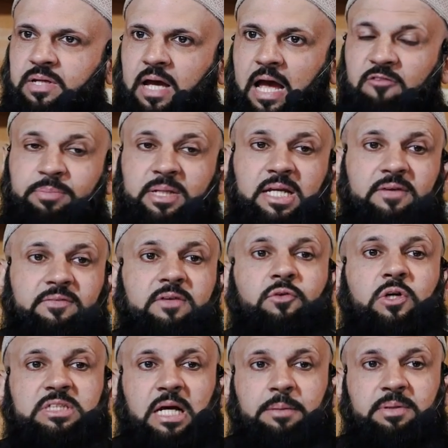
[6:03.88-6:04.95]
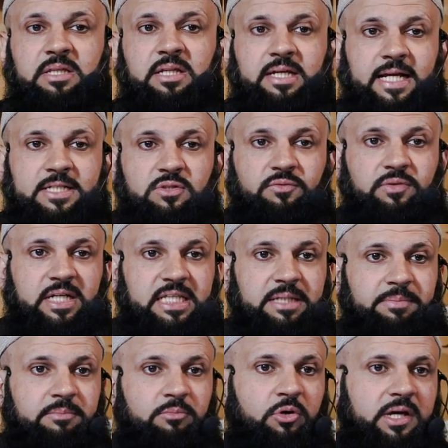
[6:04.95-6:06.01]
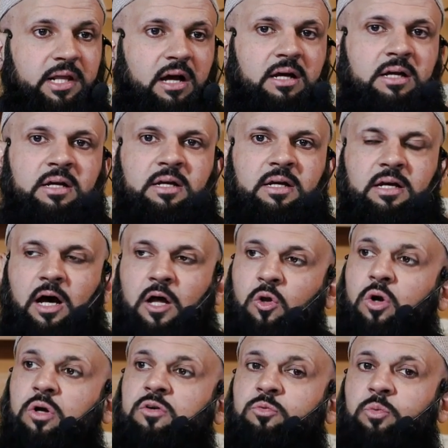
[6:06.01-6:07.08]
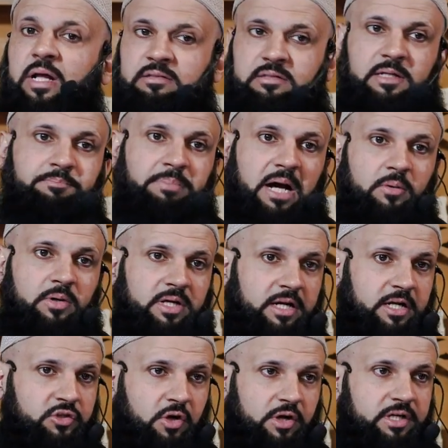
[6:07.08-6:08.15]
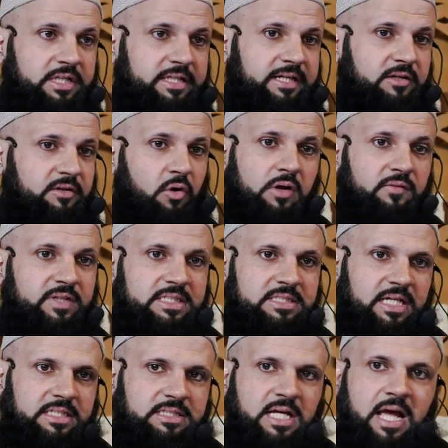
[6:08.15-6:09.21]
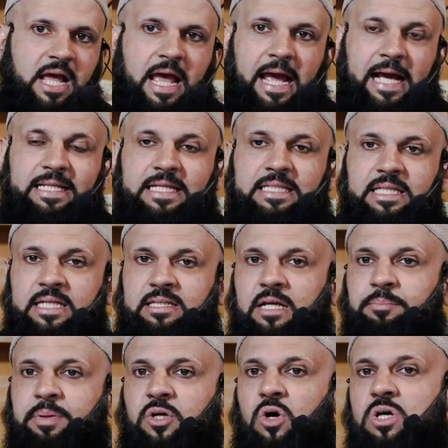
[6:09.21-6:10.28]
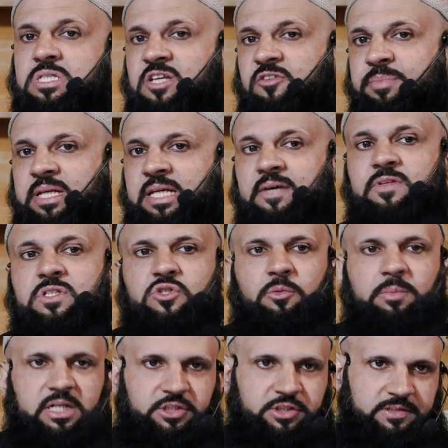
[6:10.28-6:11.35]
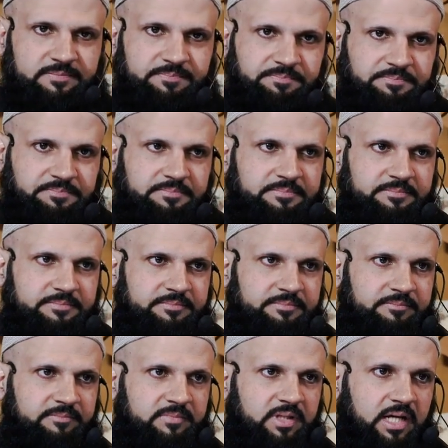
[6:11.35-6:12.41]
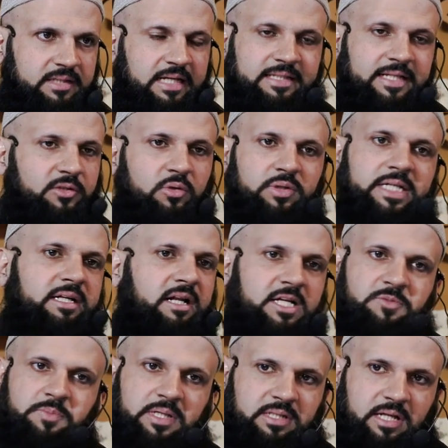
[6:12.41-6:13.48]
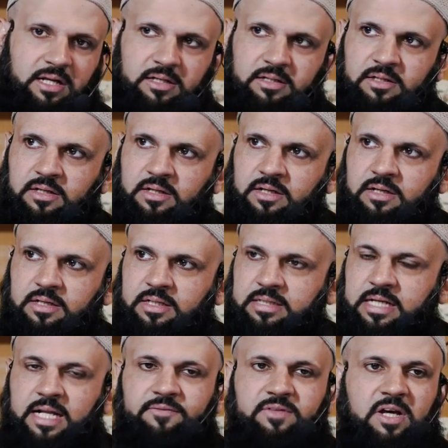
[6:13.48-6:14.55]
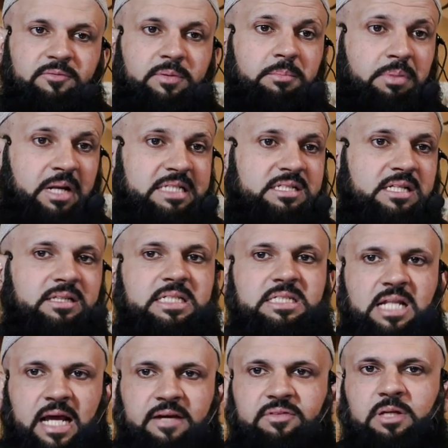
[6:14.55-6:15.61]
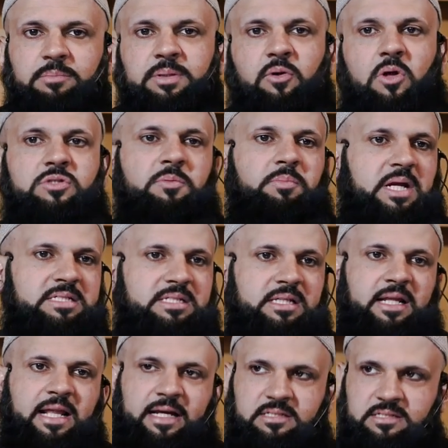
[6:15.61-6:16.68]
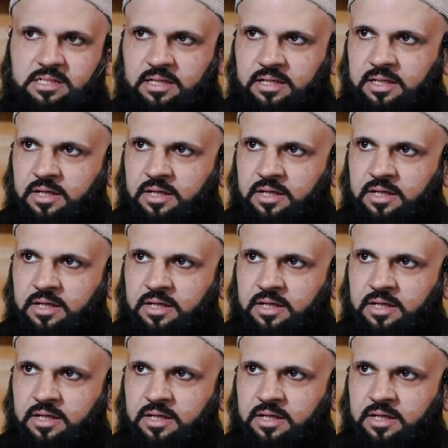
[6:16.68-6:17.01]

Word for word: have been given, for example, in the case of Walid ibn Mughira, a lot of wealth and power and authority and all of these things. And they think that because they've been given so much, that they don't need Allah subhanahu wa ta'ala that if they have been blessed in this life, they'll be also blessed in the next.